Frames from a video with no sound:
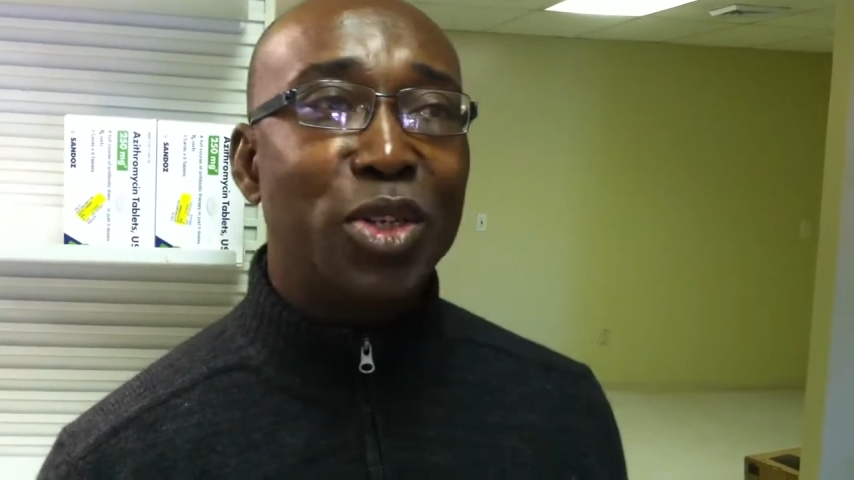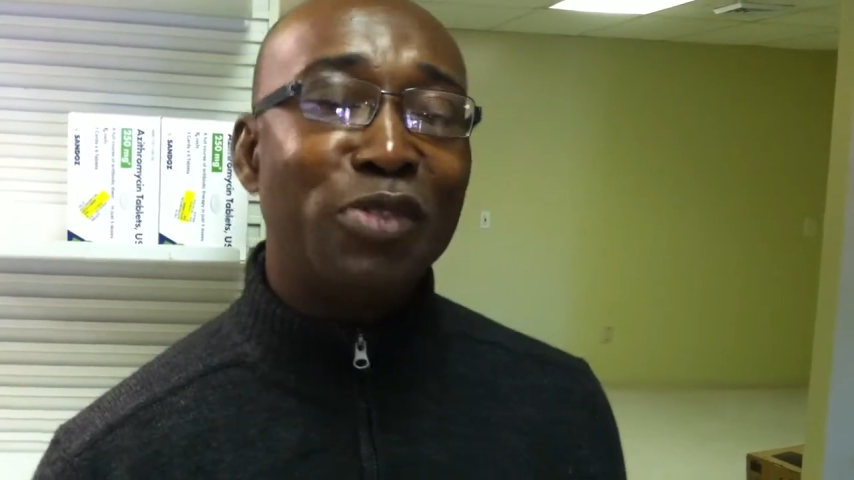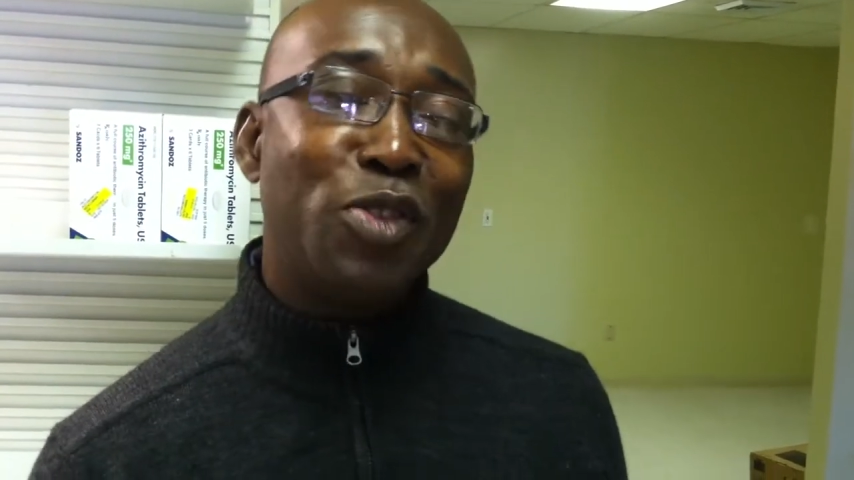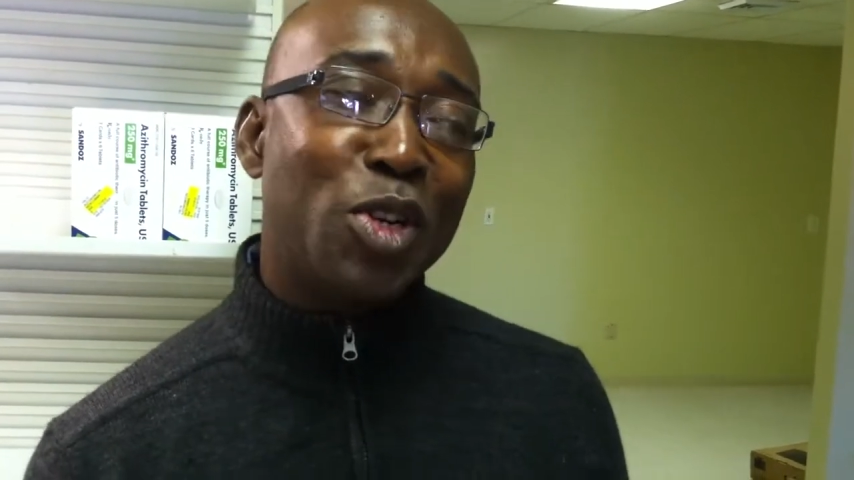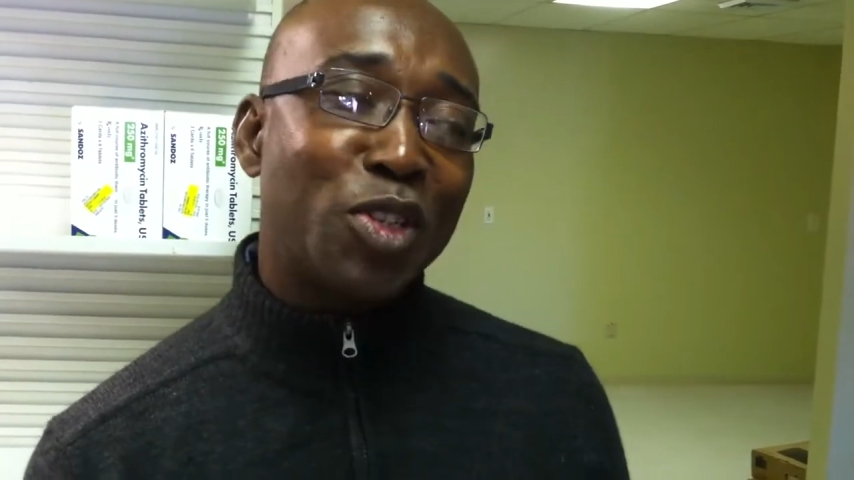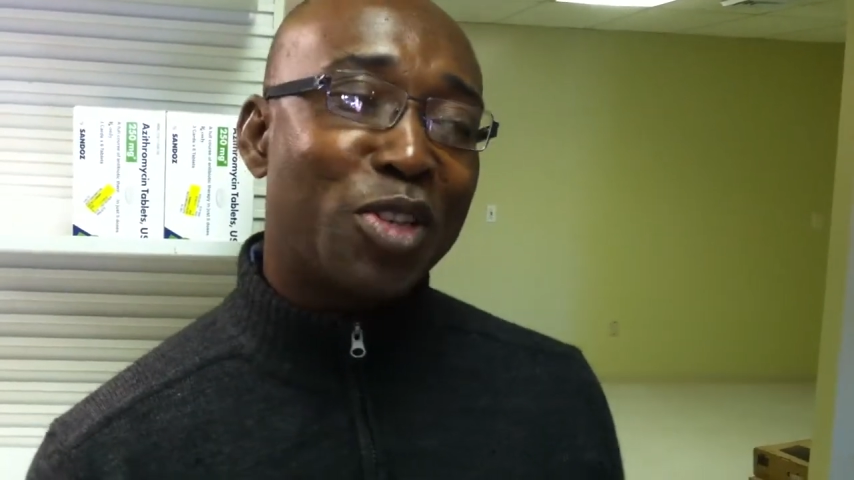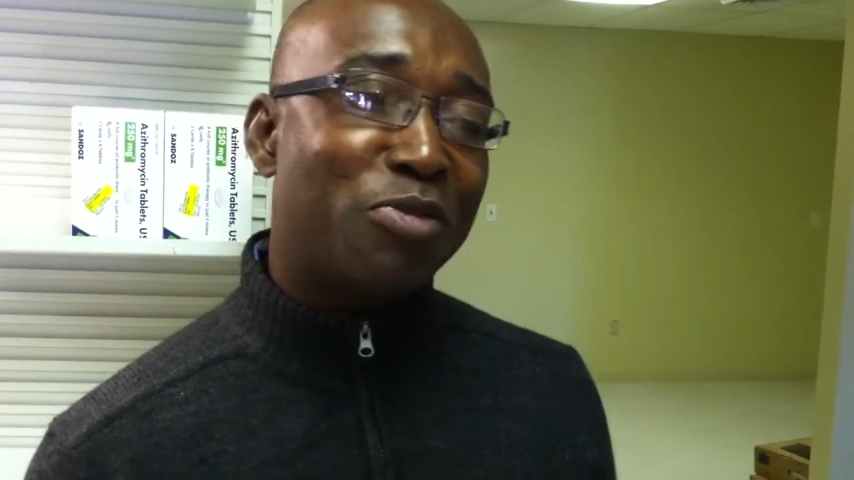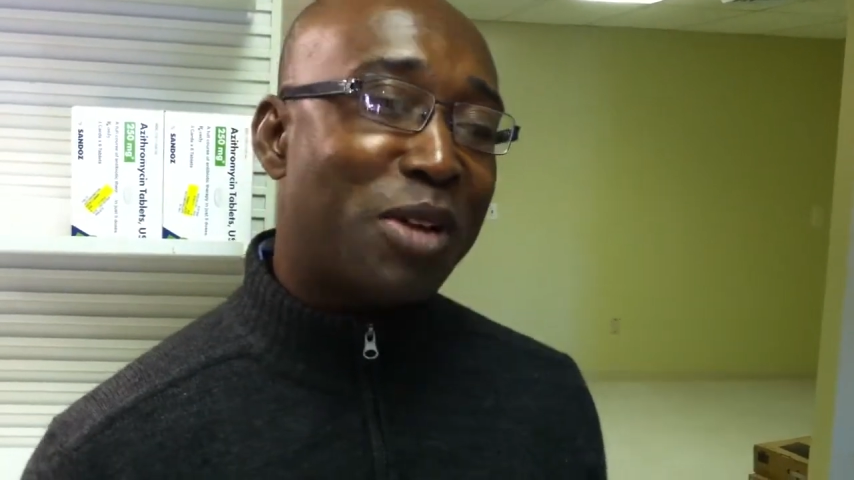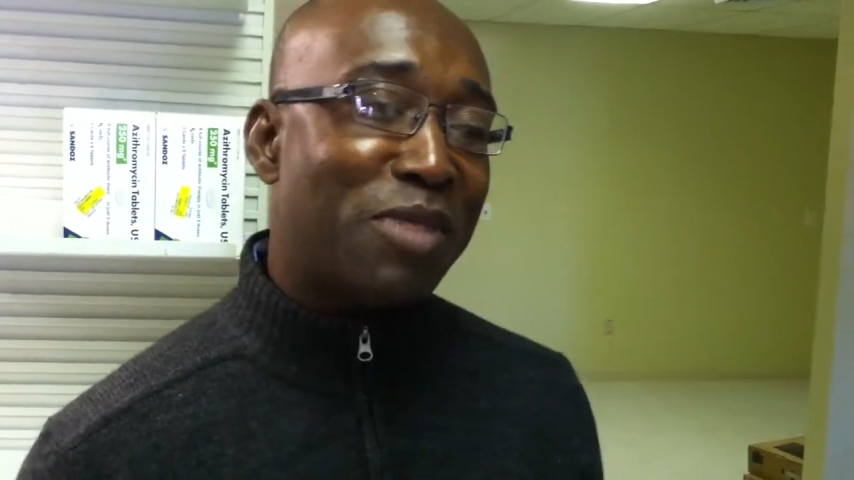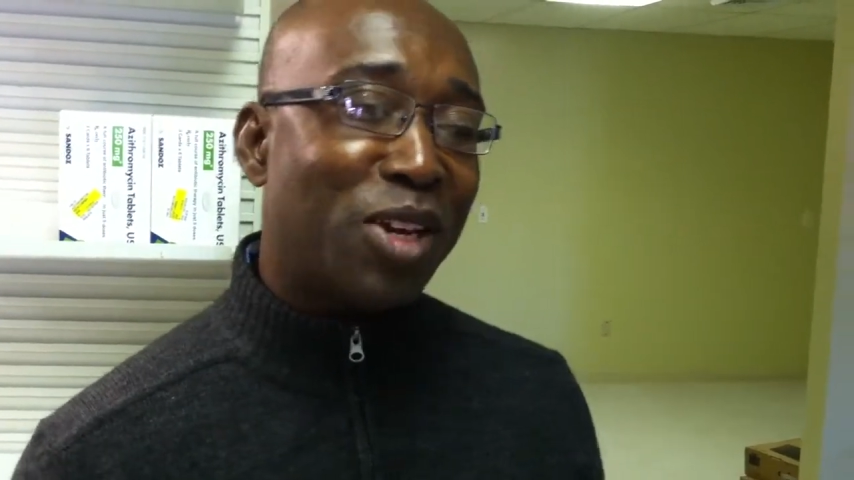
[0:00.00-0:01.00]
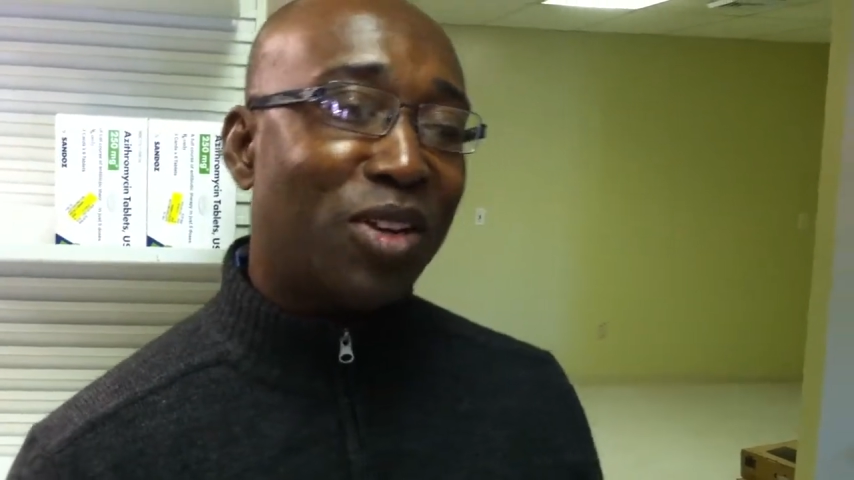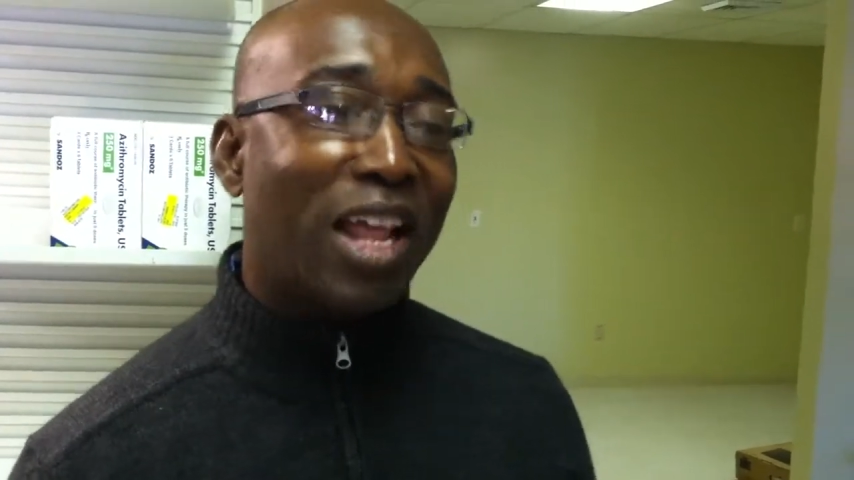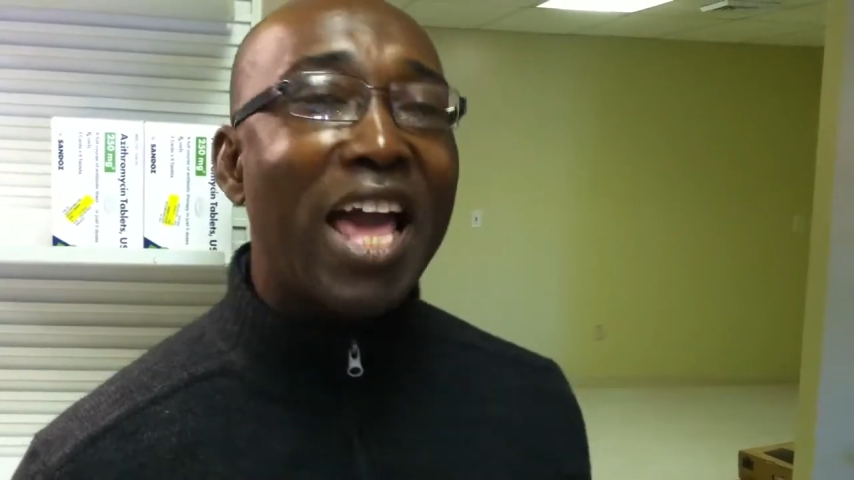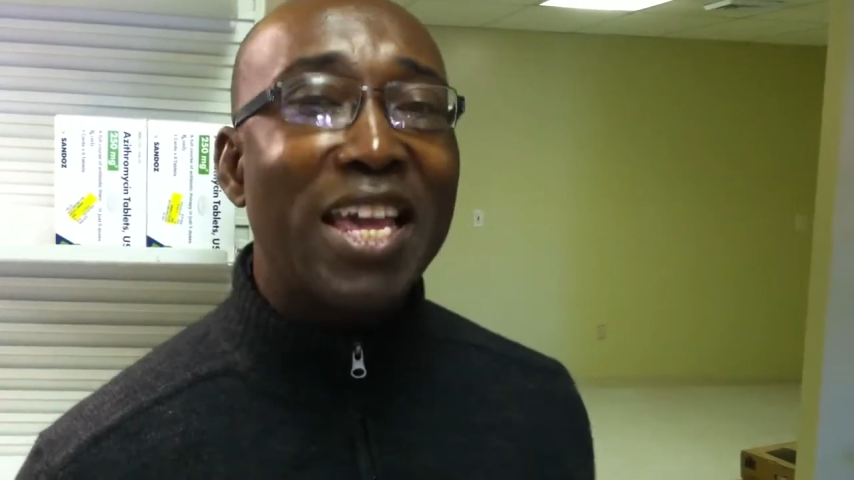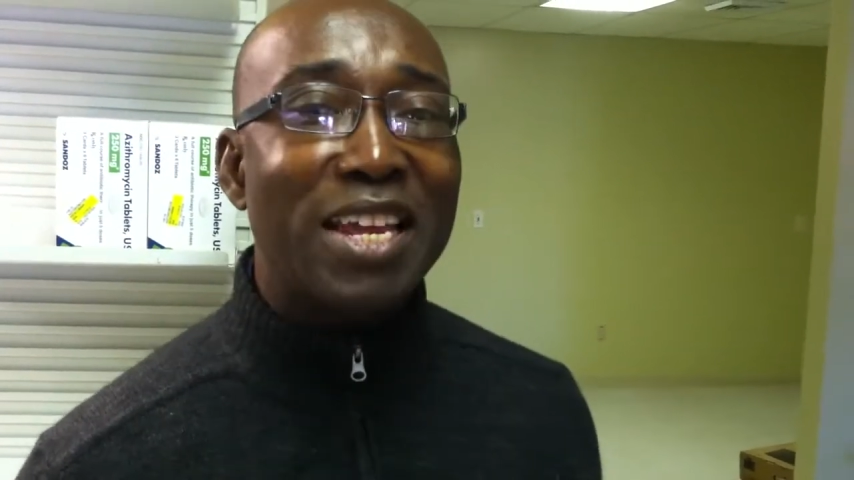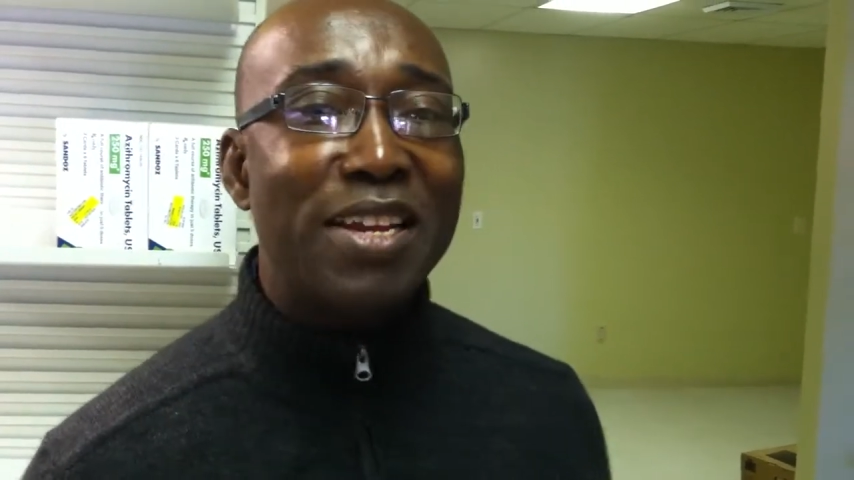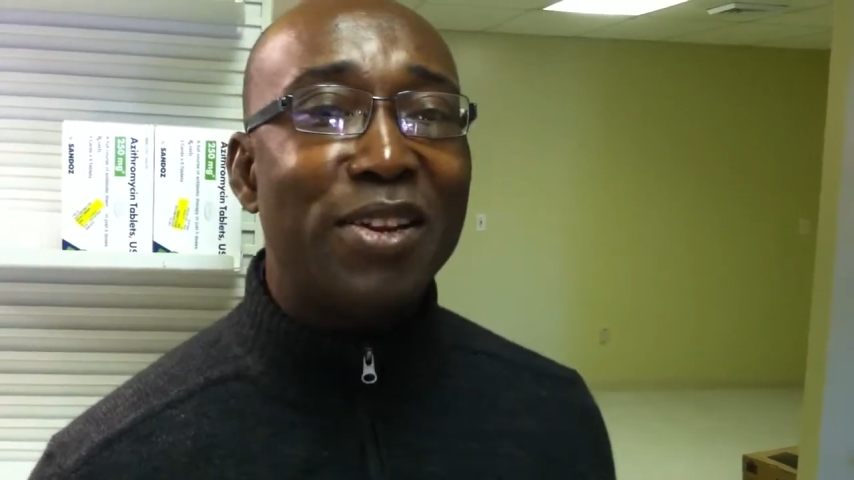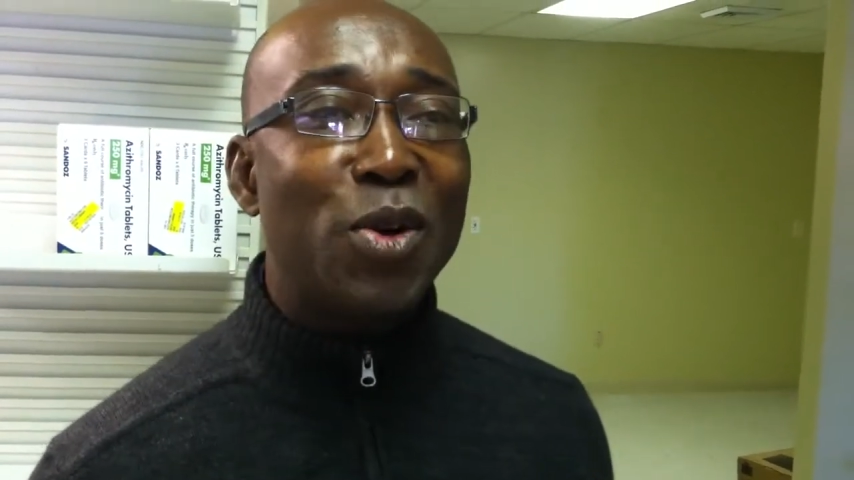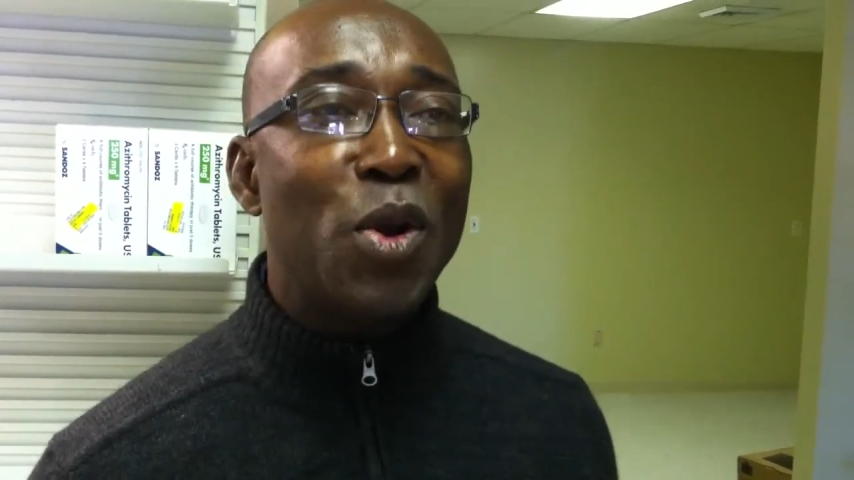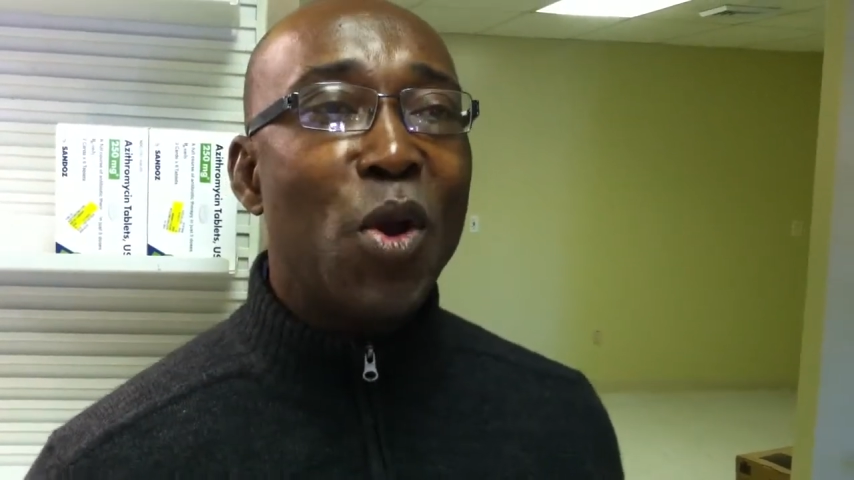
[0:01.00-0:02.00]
even though sometimes they don't like it, you know,